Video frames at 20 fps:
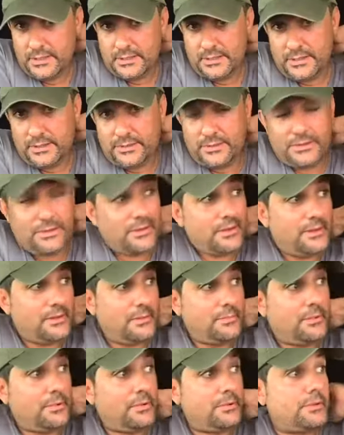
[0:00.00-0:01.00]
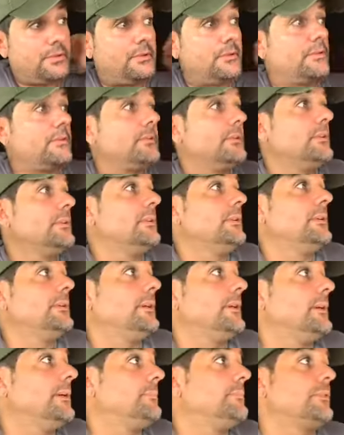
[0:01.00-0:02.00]
decide to purchase.
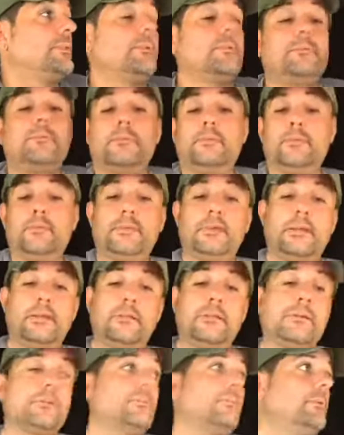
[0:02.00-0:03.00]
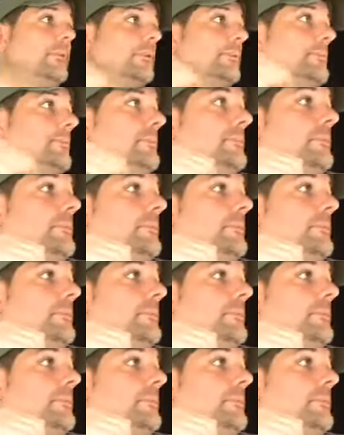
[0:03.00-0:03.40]
So if you got a glass of water,